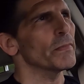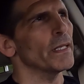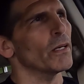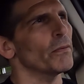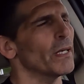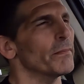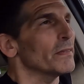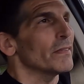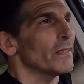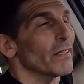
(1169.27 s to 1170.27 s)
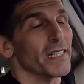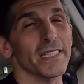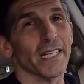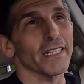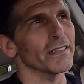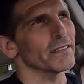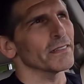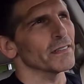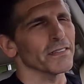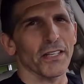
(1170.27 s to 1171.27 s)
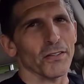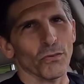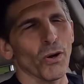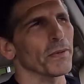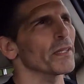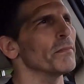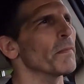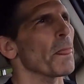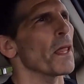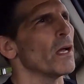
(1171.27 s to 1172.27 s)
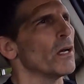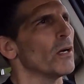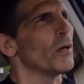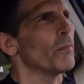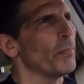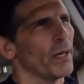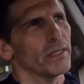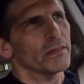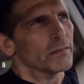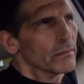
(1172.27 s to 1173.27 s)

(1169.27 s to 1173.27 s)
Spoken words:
You know, I said it, nothing wrong with them, but